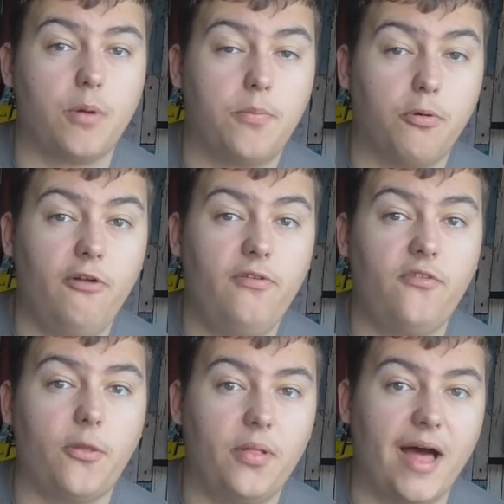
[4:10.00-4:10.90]
approval
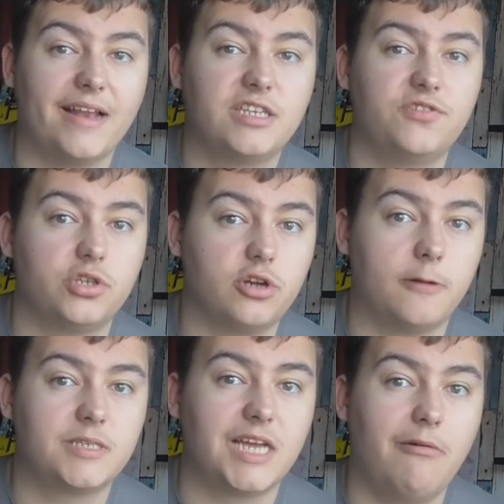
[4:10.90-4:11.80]
of the plans for the
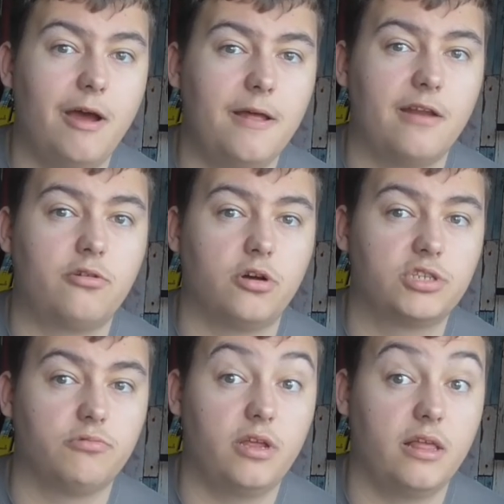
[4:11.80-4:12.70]
drop tower and of
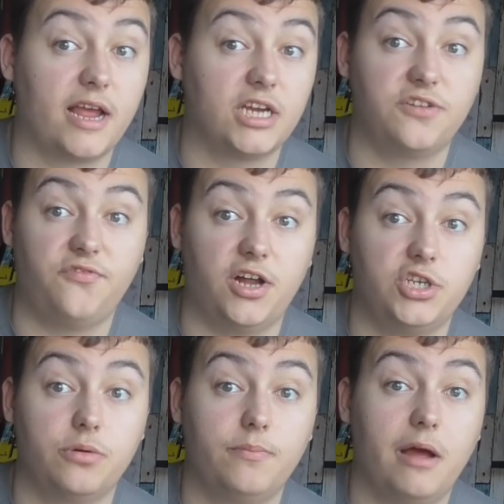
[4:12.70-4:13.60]
course the relocation of flying
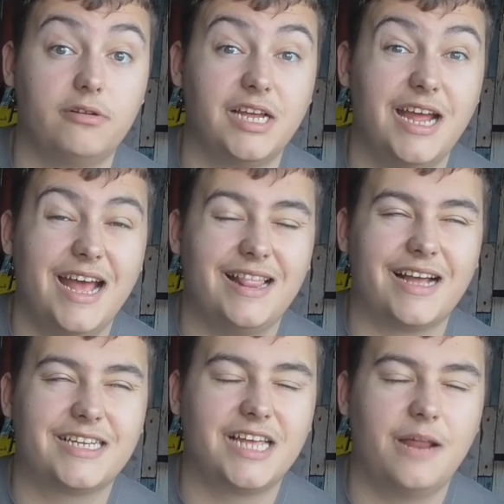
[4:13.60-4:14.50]
jumbos.
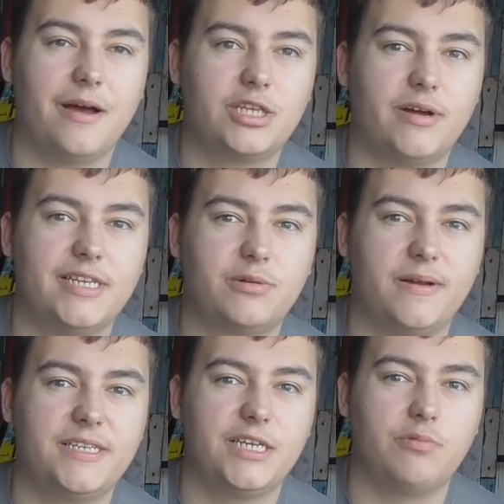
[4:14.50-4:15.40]
Like I said about
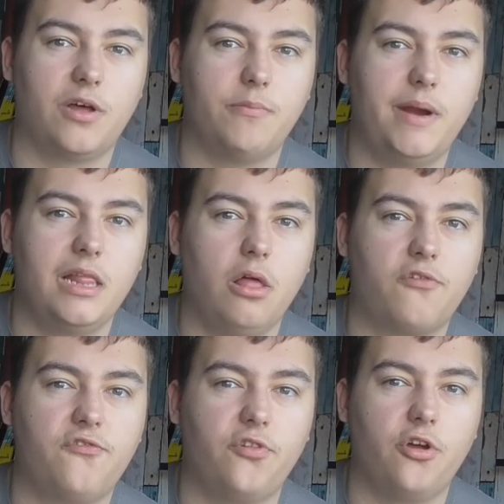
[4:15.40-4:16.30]
2020 as well, the mini
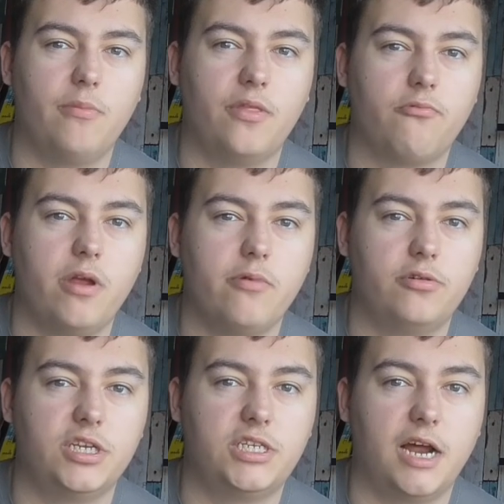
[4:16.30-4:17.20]
log flume and the
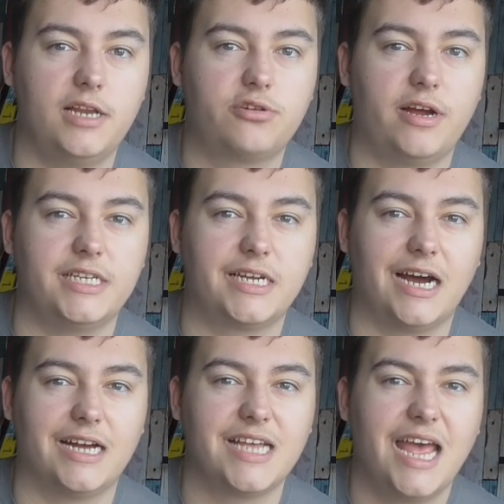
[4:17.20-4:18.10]
rerouted Toadie's Crazy
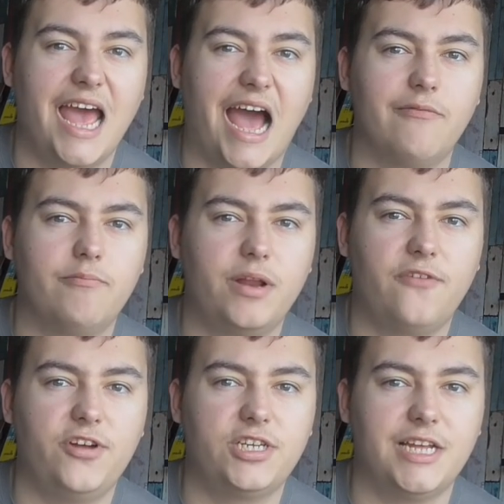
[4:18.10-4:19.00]
Cars haven't been
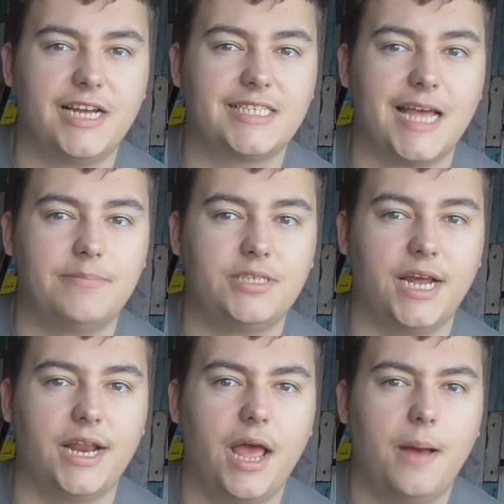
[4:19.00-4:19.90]
officially
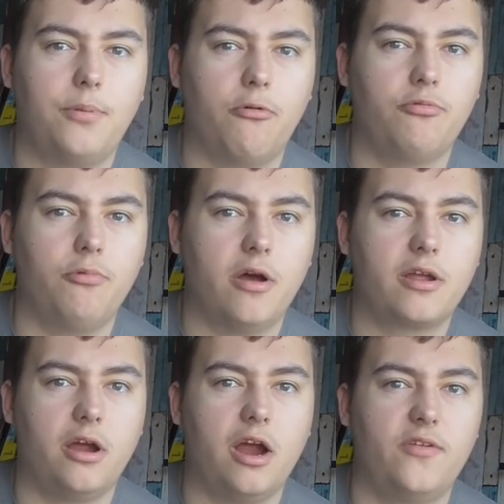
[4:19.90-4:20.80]
accepted, but with
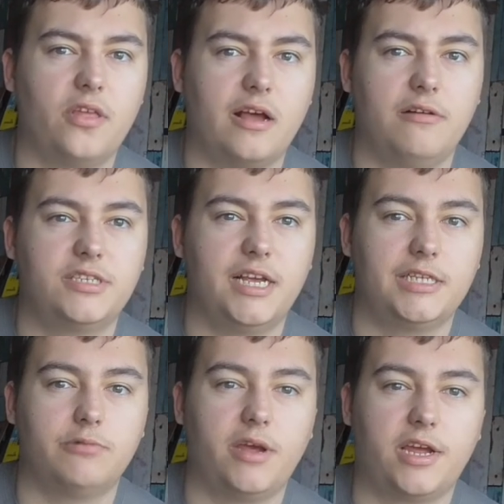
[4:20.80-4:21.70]
work going on over the close
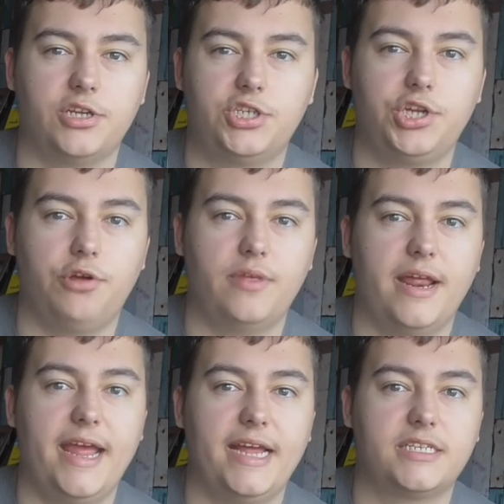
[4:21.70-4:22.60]
season, we can assume that
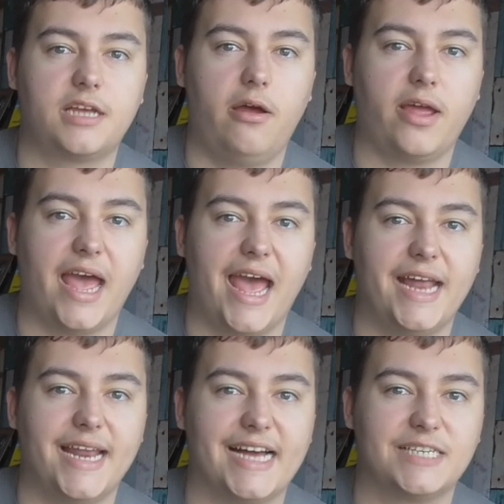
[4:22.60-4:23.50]
it is going
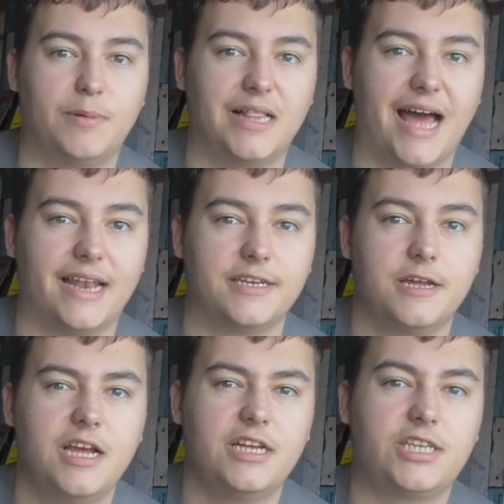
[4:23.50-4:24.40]
ahead as planned.
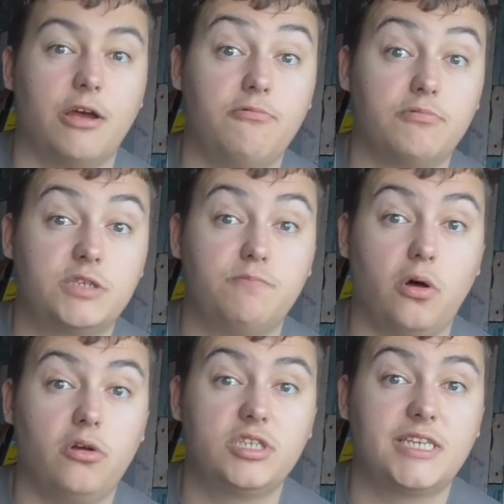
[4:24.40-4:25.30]
So
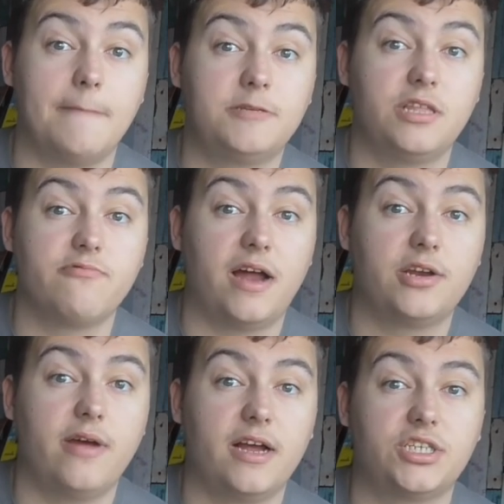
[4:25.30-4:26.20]
small steps in the right
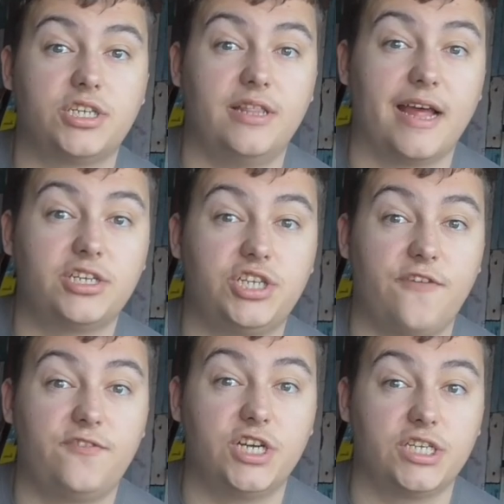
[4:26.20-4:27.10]
direction next
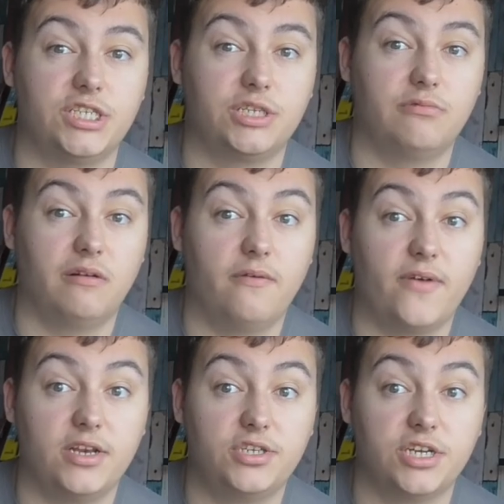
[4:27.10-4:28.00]
year for Chessington World
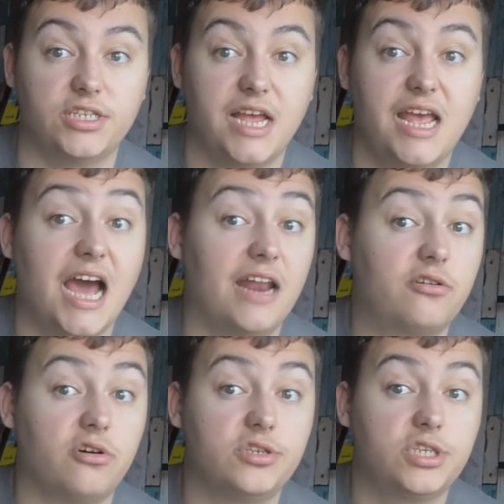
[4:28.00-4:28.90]
Adventures, and
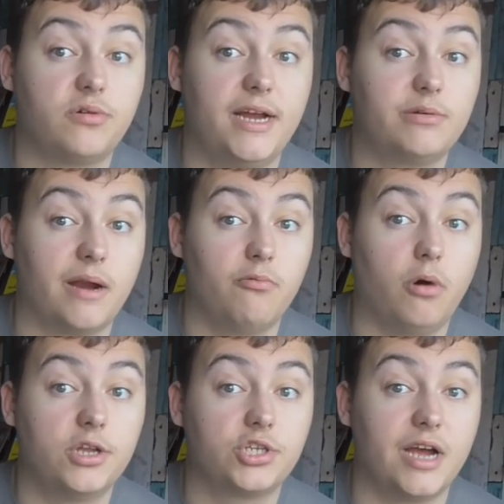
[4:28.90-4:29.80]
of course the
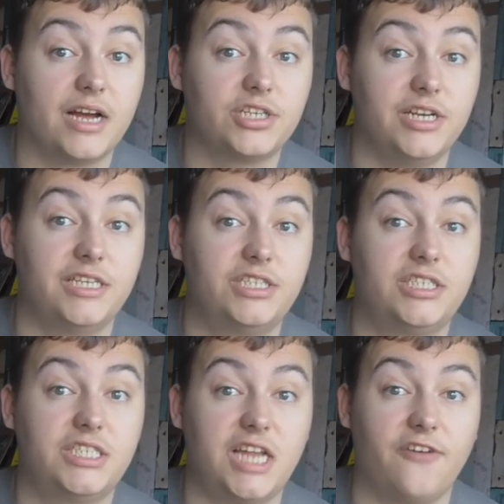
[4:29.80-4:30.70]
2021 attraction is
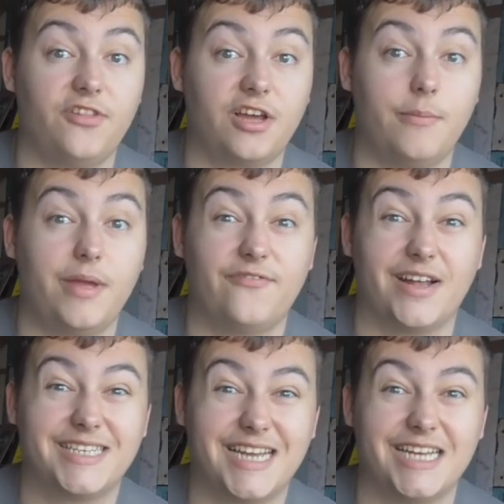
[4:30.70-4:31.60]
definitely going to be a
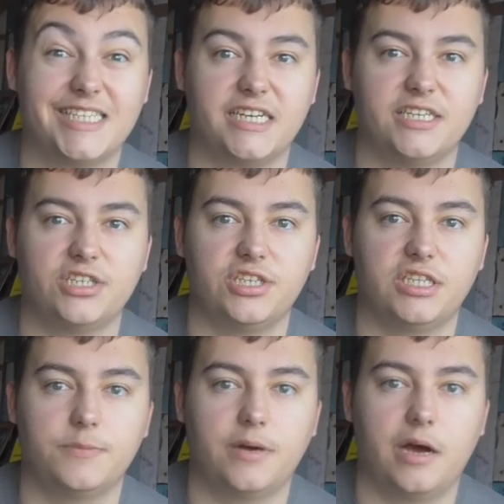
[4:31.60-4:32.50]
fantastic addition
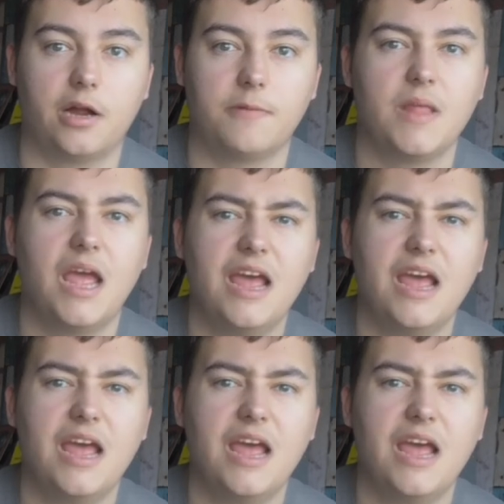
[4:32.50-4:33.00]
to the park.